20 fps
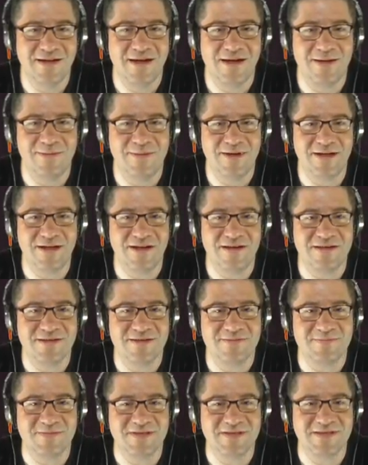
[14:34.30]
I'm not gone,
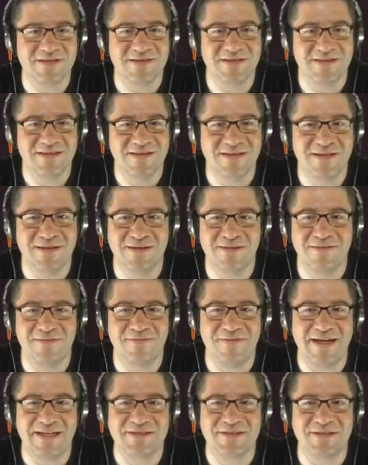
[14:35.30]
I'm just
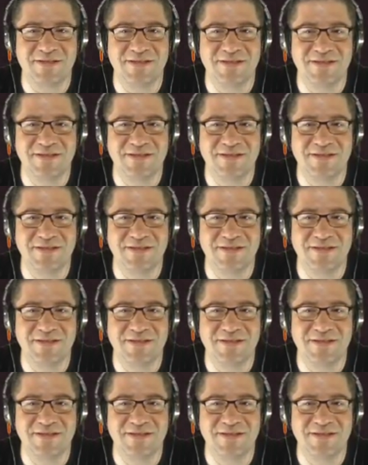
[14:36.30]
faster.